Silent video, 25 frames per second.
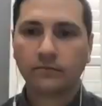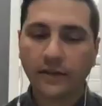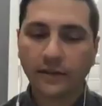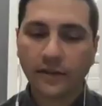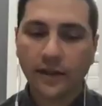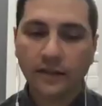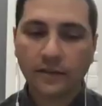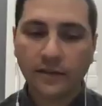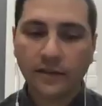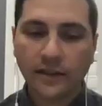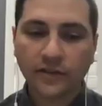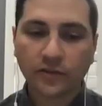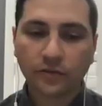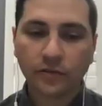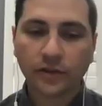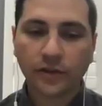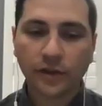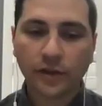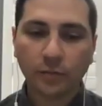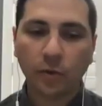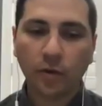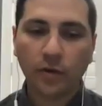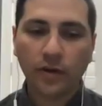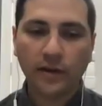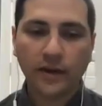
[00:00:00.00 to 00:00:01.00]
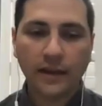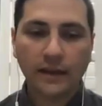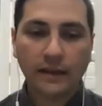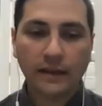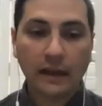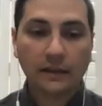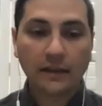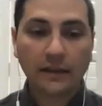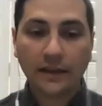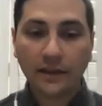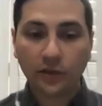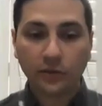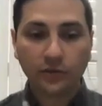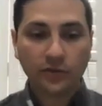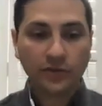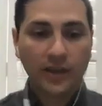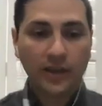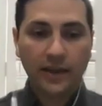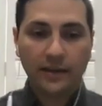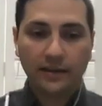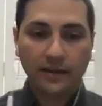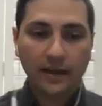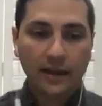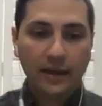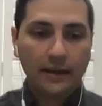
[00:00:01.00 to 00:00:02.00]
That's a really good point. And like you
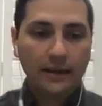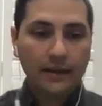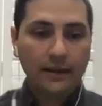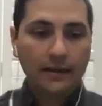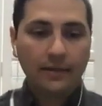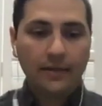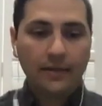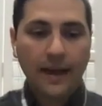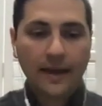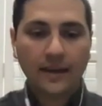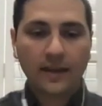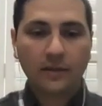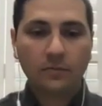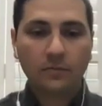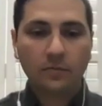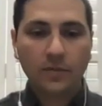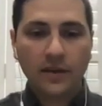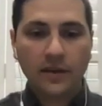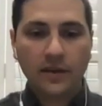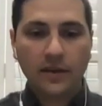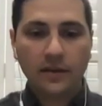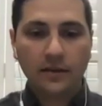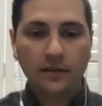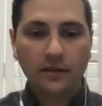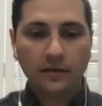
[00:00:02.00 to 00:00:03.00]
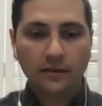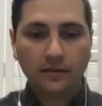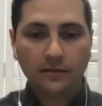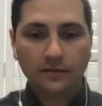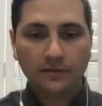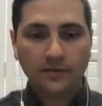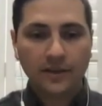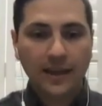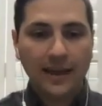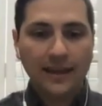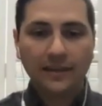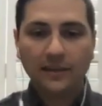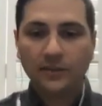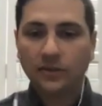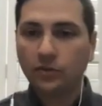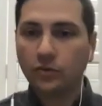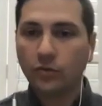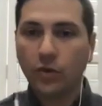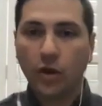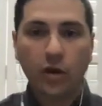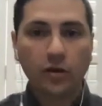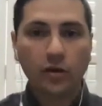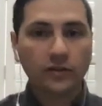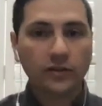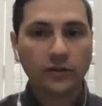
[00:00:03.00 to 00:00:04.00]
said, that can be taken
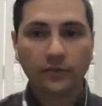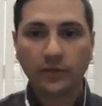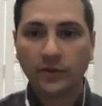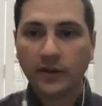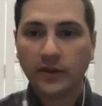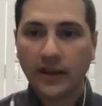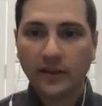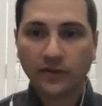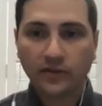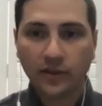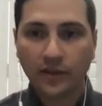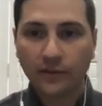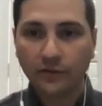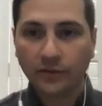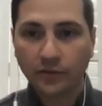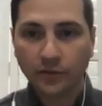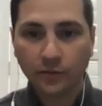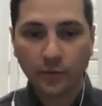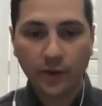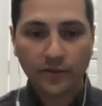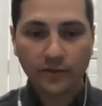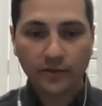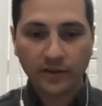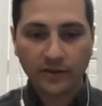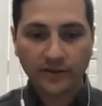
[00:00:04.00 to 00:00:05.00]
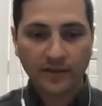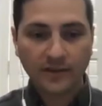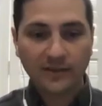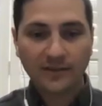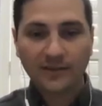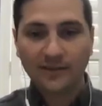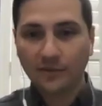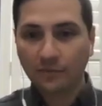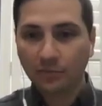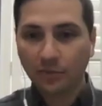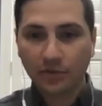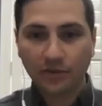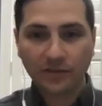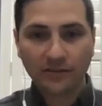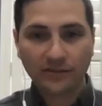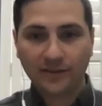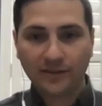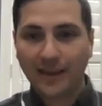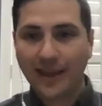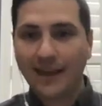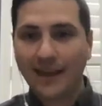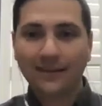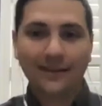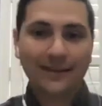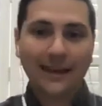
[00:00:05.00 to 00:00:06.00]
to all different age levels, whether it's as simple as
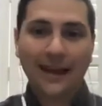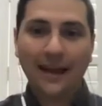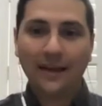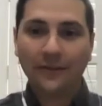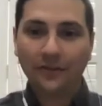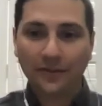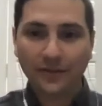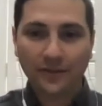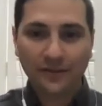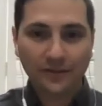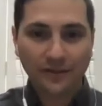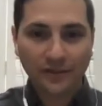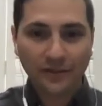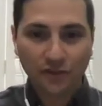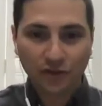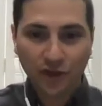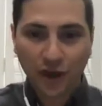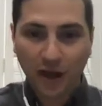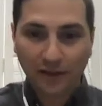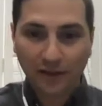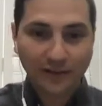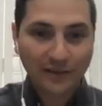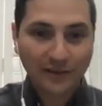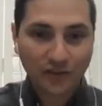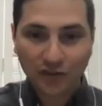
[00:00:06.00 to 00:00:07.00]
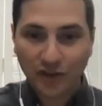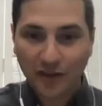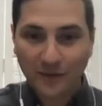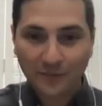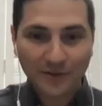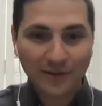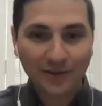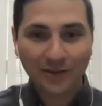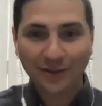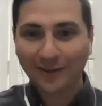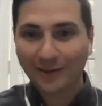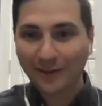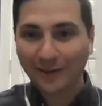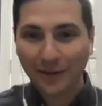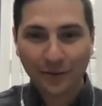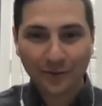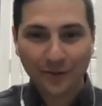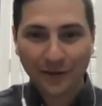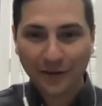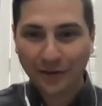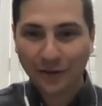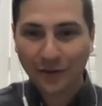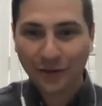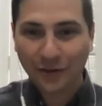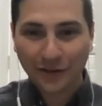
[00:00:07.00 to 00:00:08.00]
counting out the chocolate chips that are going to go
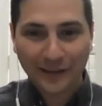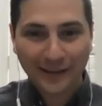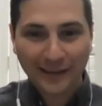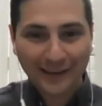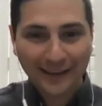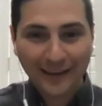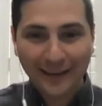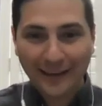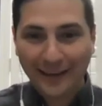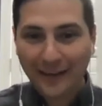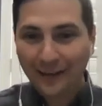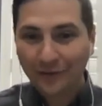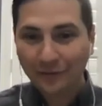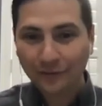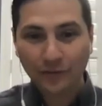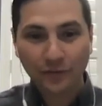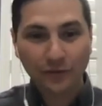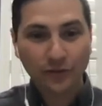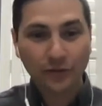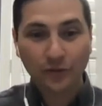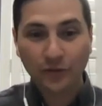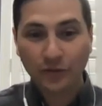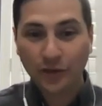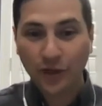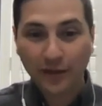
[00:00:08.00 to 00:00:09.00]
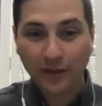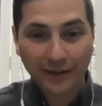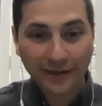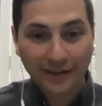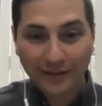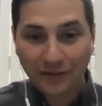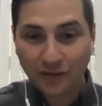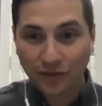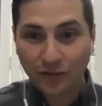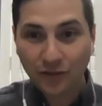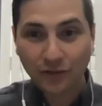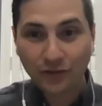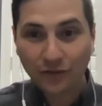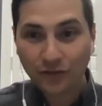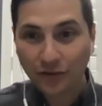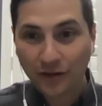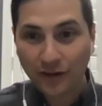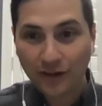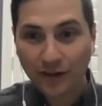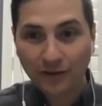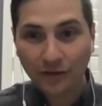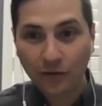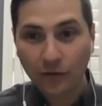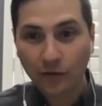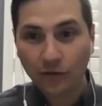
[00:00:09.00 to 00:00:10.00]
in a cookie for your youngest
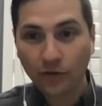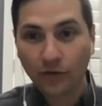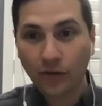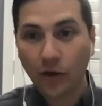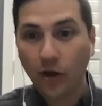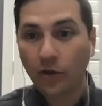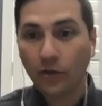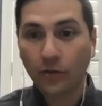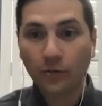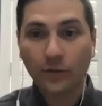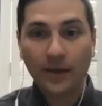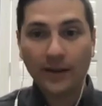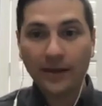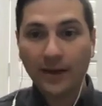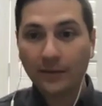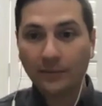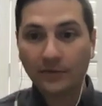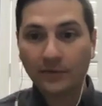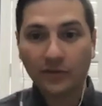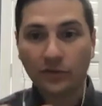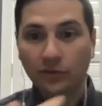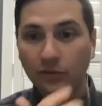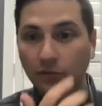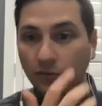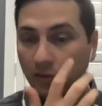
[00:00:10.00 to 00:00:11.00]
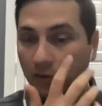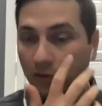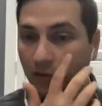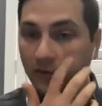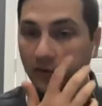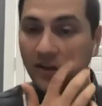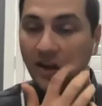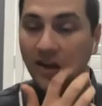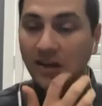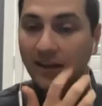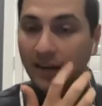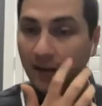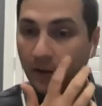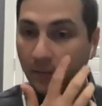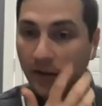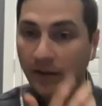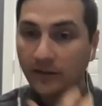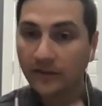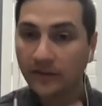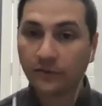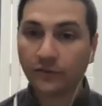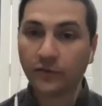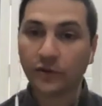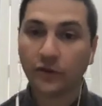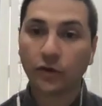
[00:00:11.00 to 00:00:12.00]
children, or all the way up to, talking
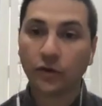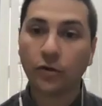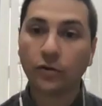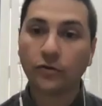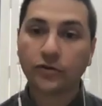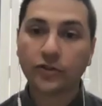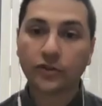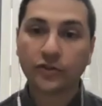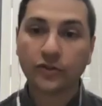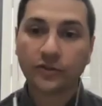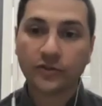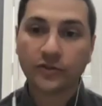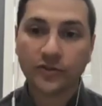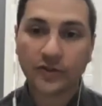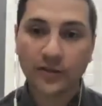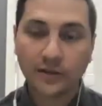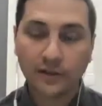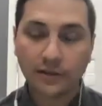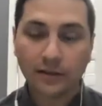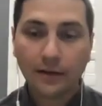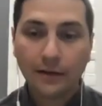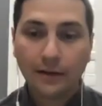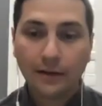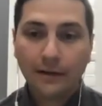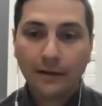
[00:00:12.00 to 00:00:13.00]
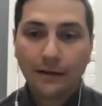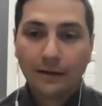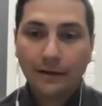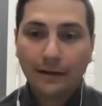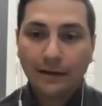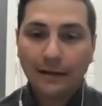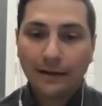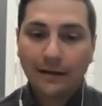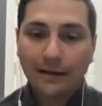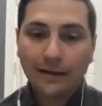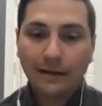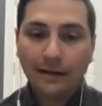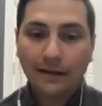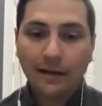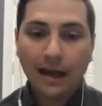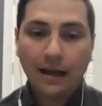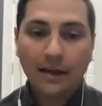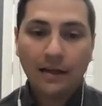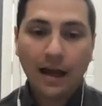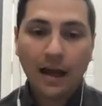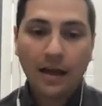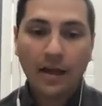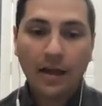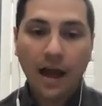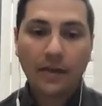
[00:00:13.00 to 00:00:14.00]
about different cultures. And
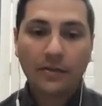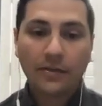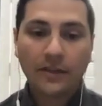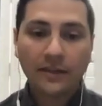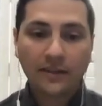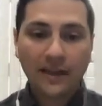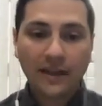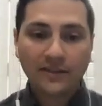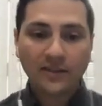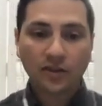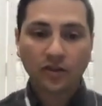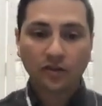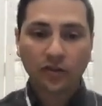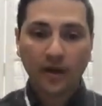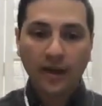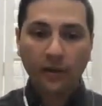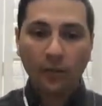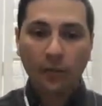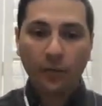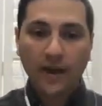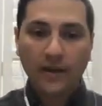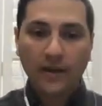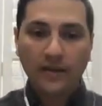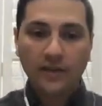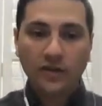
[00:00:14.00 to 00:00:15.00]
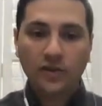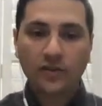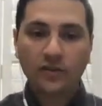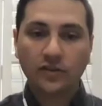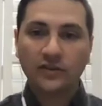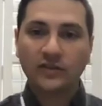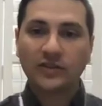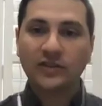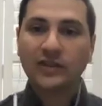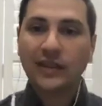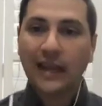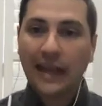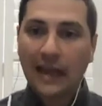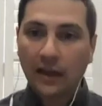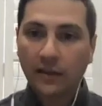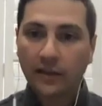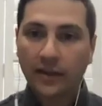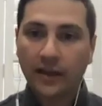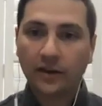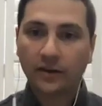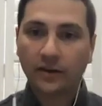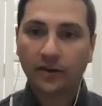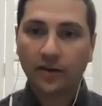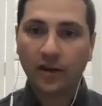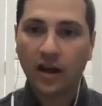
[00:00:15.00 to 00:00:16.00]
I think that's a great way that you can scale
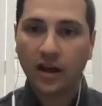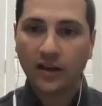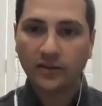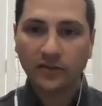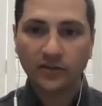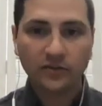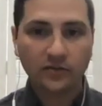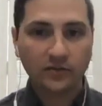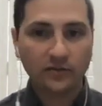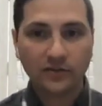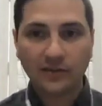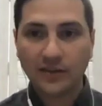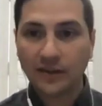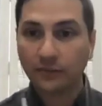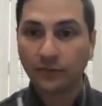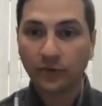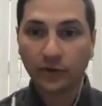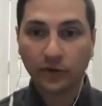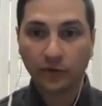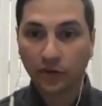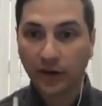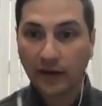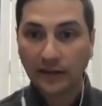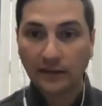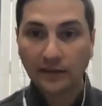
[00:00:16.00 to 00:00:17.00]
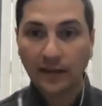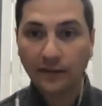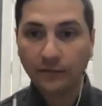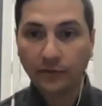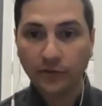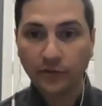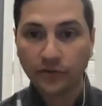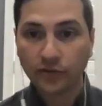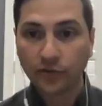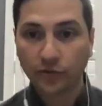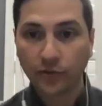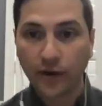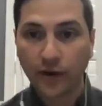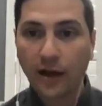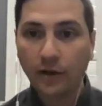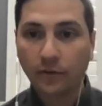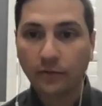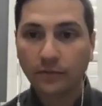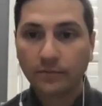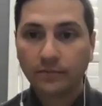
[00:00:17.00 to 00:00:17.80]
that across different grade levels throughout.